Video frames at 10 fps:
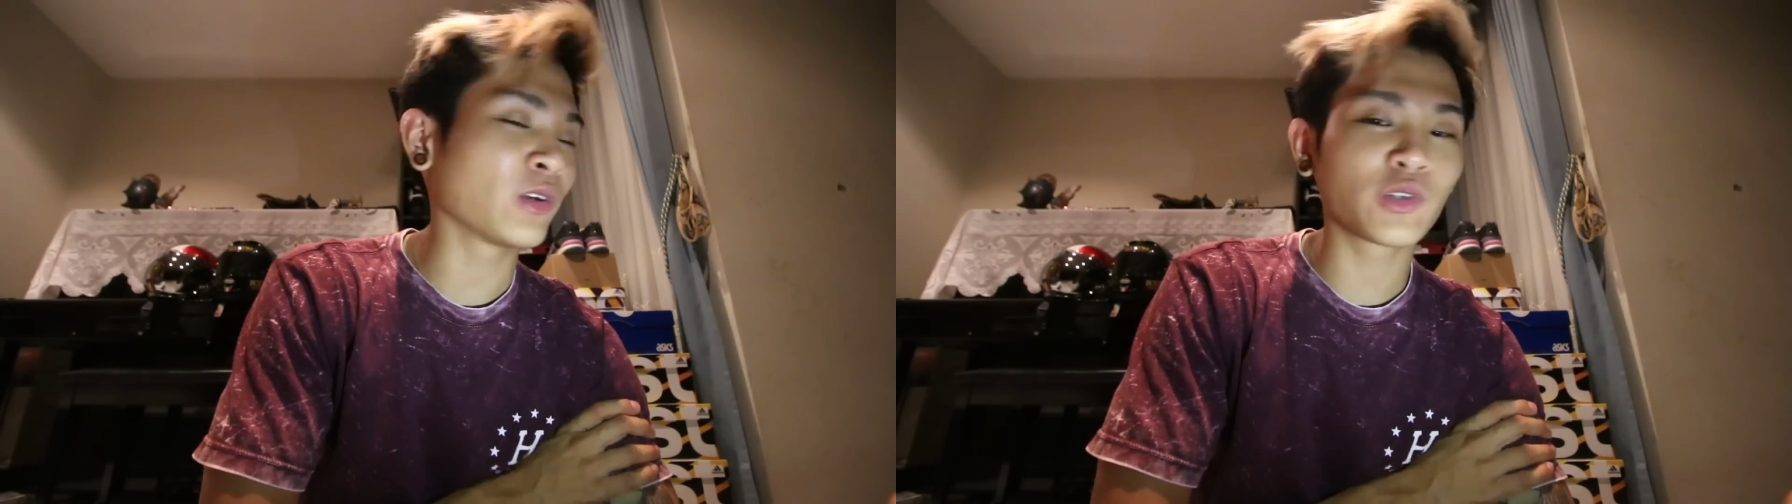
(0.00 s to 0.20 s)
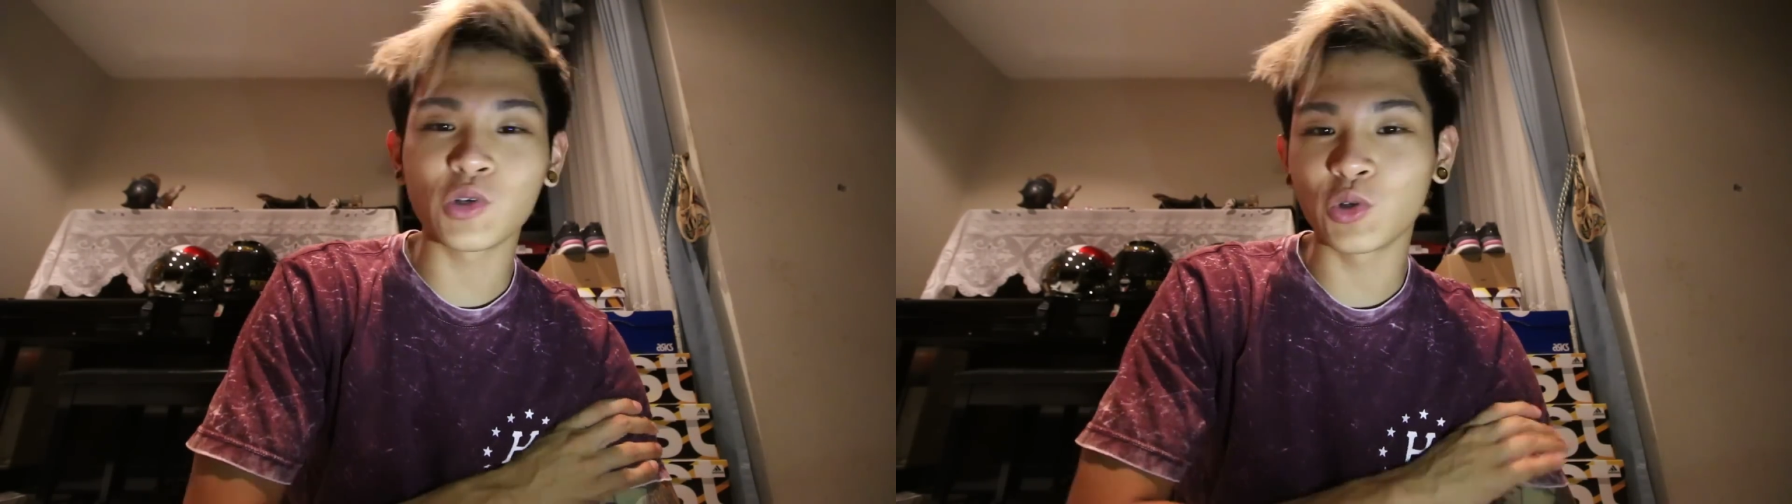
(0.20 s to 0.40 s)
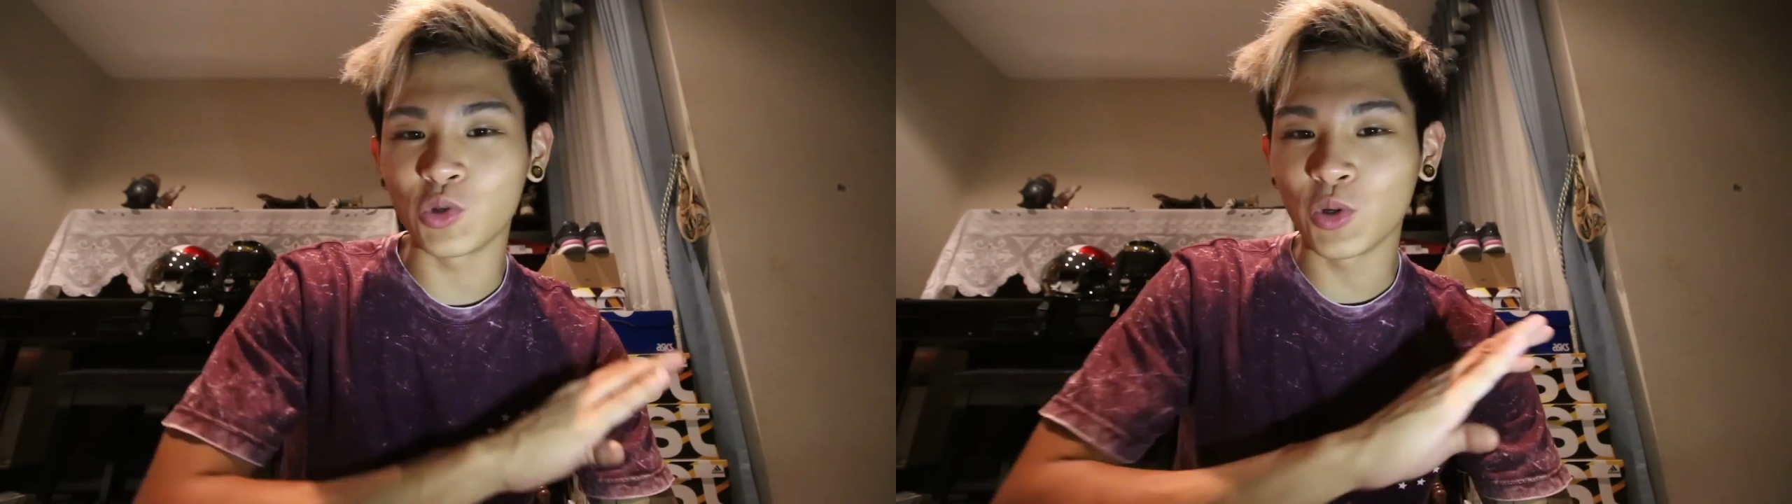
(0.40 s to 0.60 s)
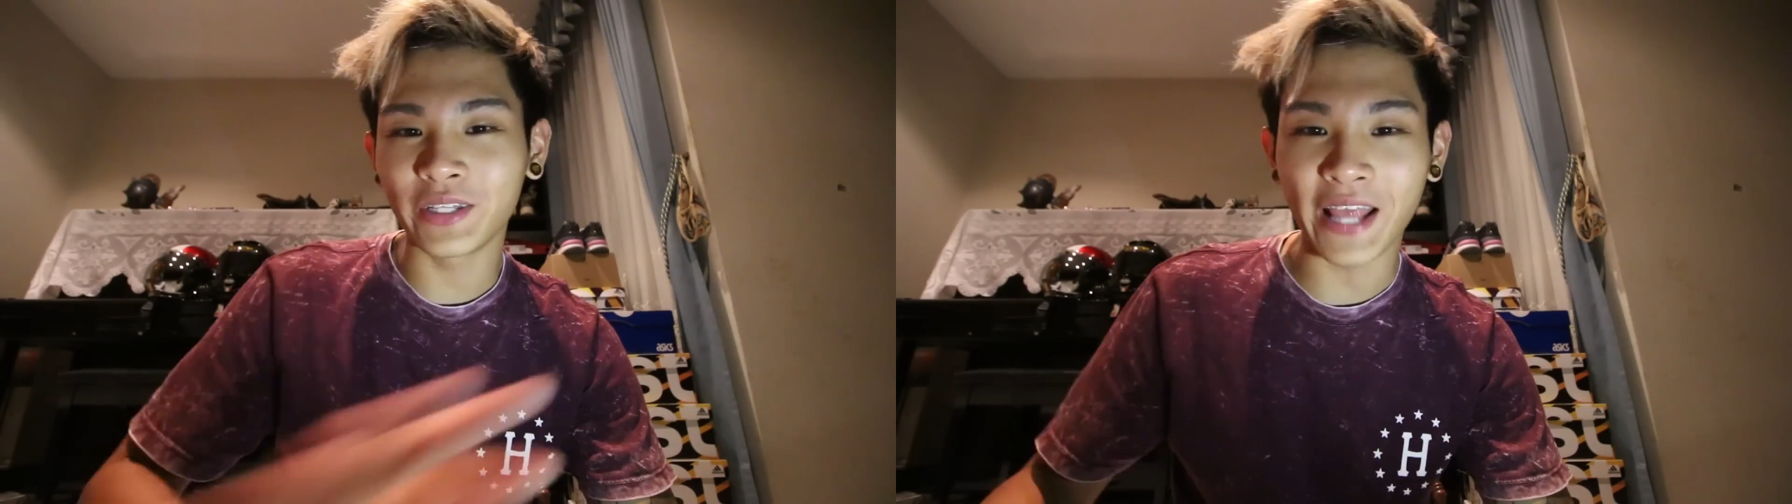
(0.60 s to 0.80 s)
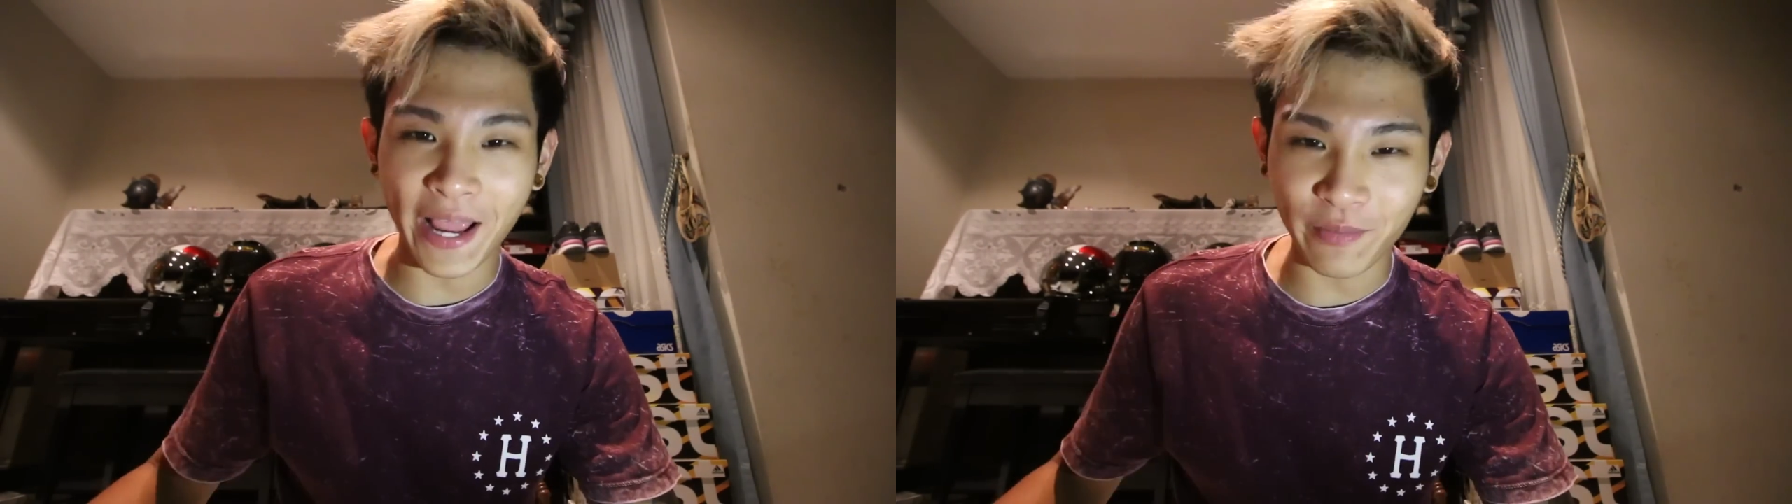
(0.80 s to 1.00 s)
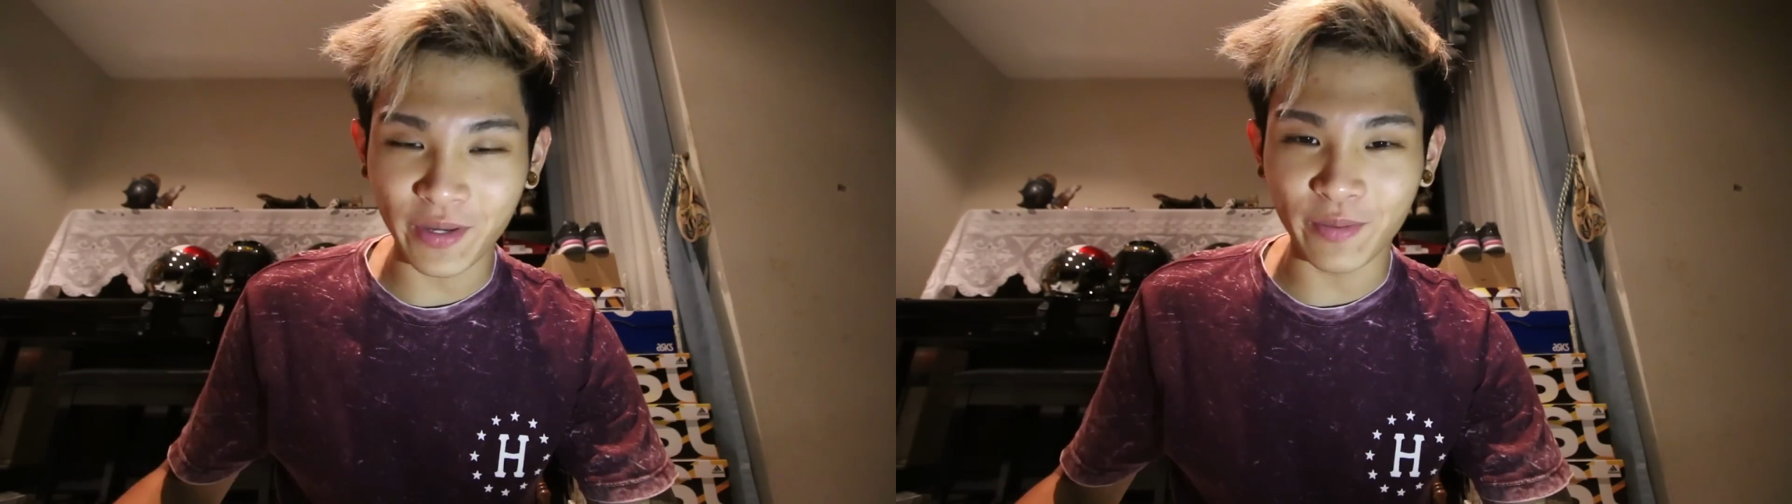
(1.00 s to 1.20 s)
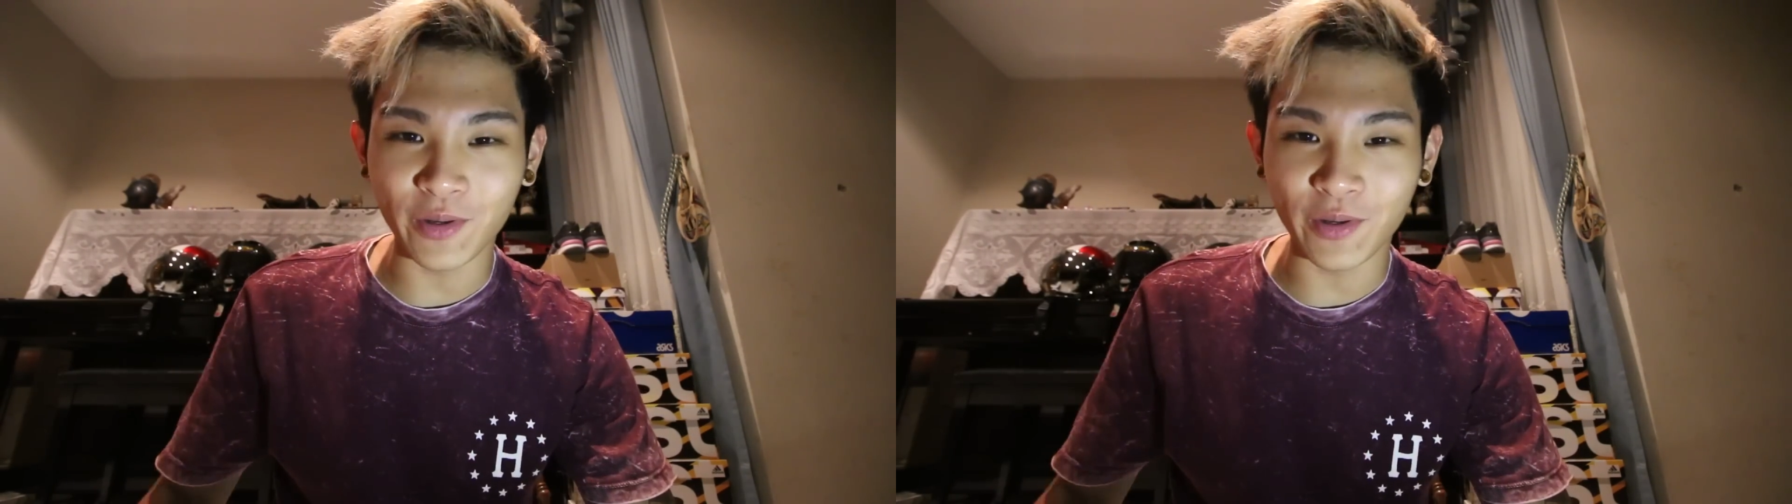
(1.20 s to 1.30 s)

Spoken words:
also don't tag me,